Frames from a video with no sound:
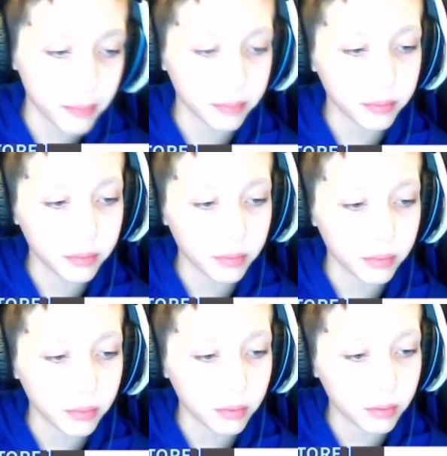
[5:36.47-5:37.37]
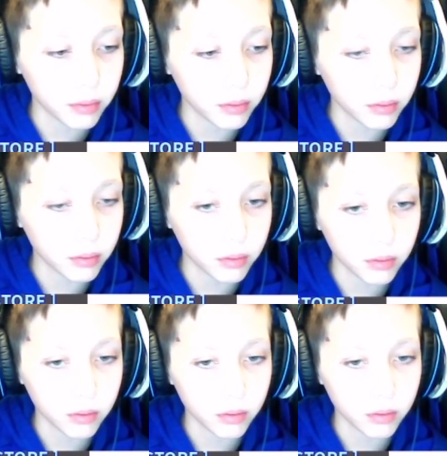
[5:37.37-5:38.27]

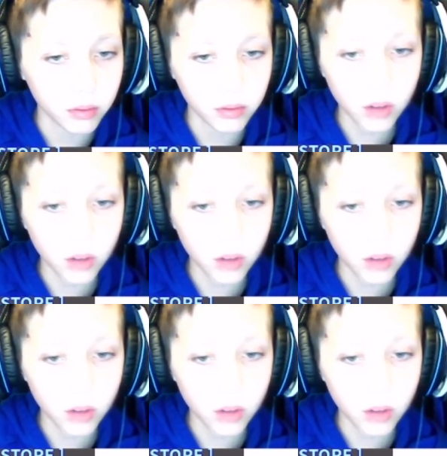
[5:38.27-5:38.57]
Nothing is said.